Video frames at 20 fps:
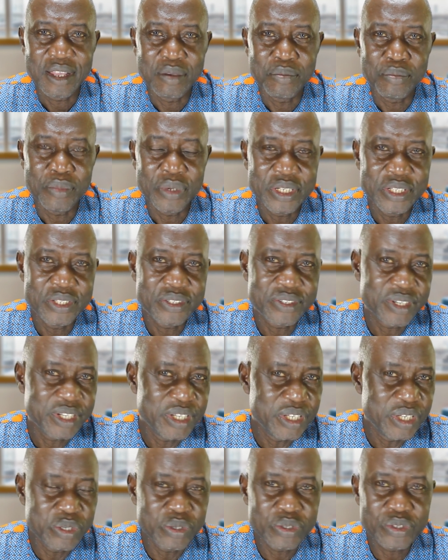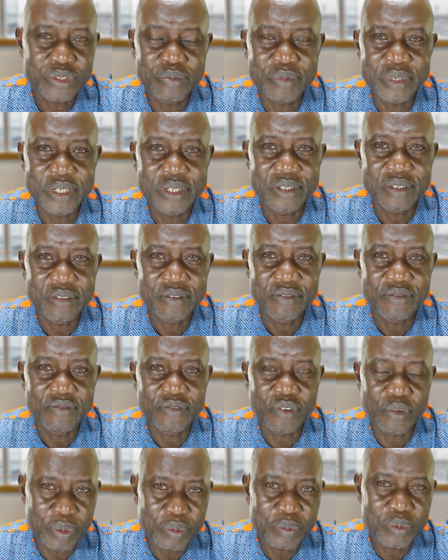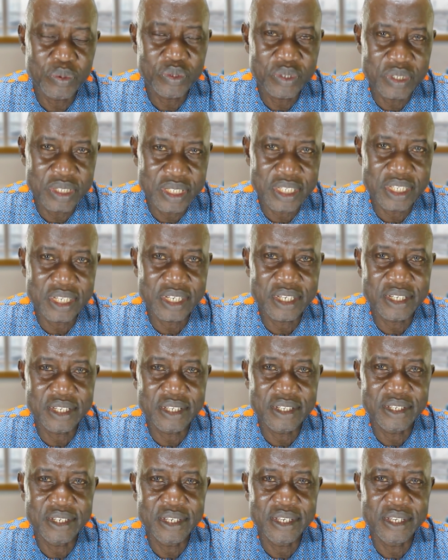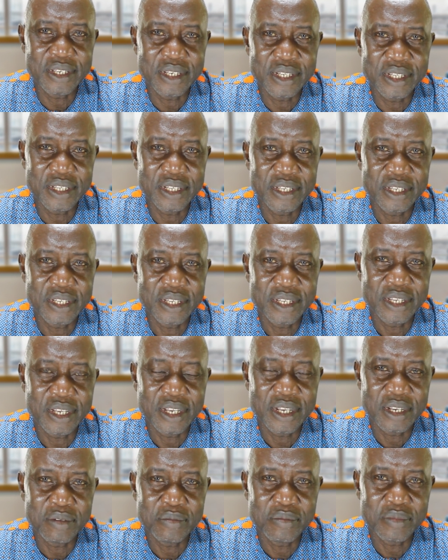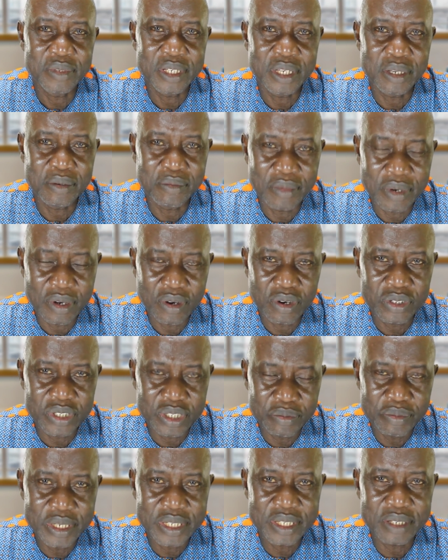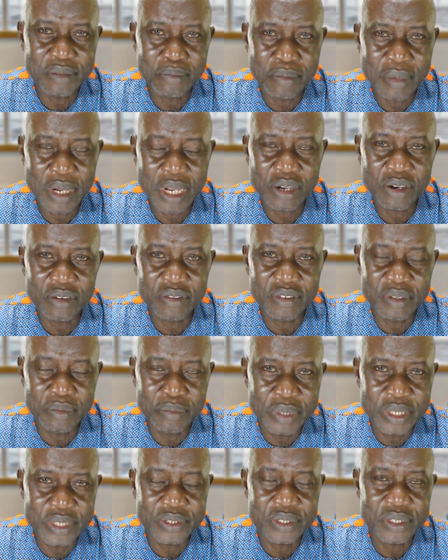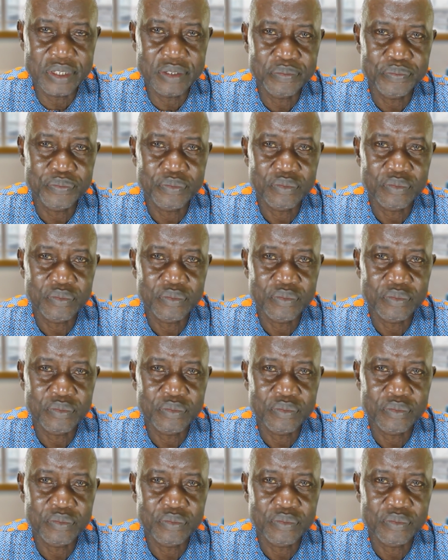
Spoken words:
Monetary inducement for people to take the ultimate mark of the beast.